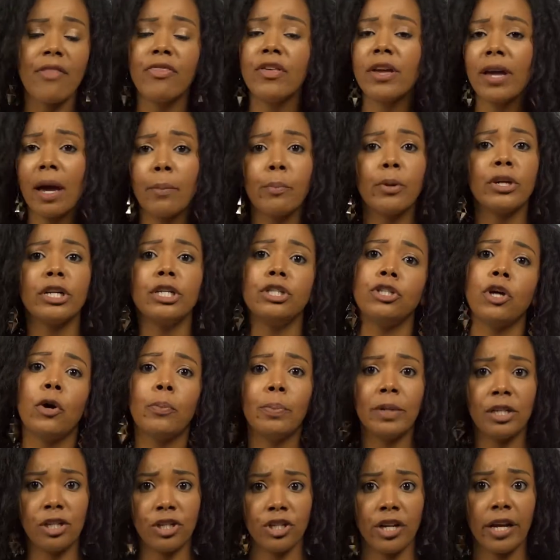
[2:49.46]
I think I'm pretty
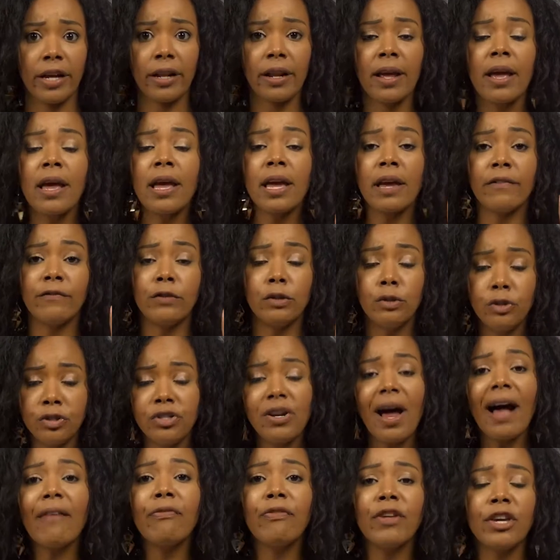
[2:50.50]
dope as shit. If you do
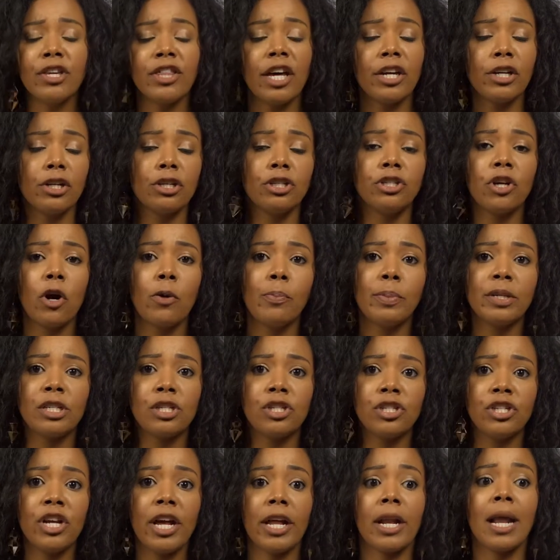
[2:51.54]
not think that you're dope
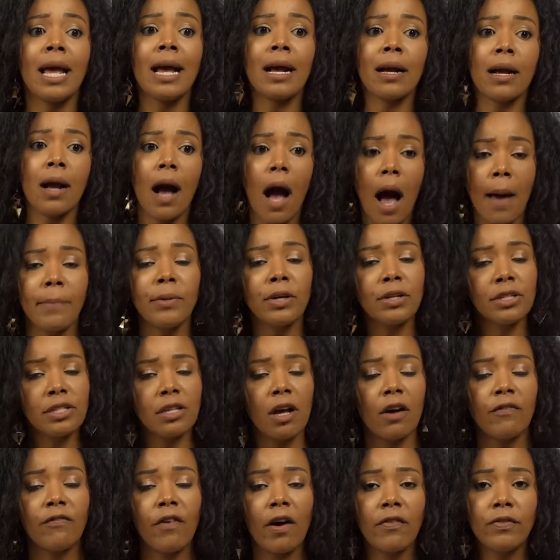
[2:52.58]
as shit, calm
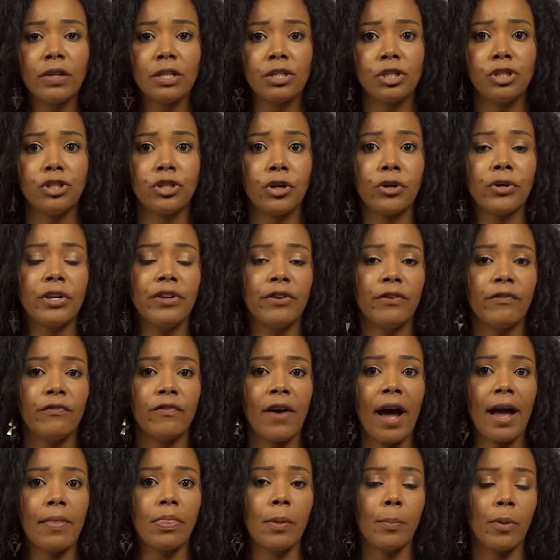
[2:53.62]
yourself on this journey to
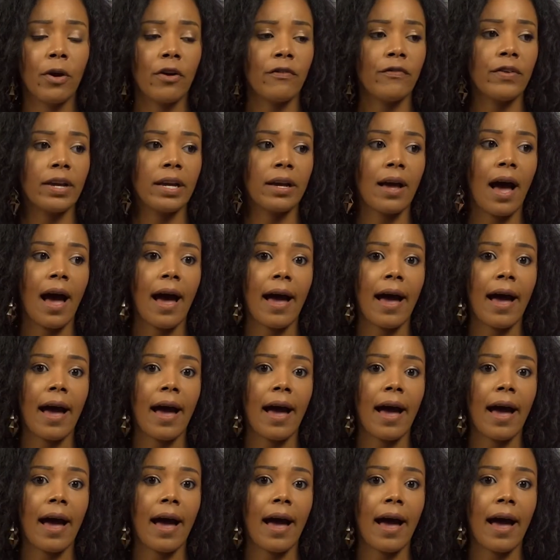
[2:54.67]
find the perfect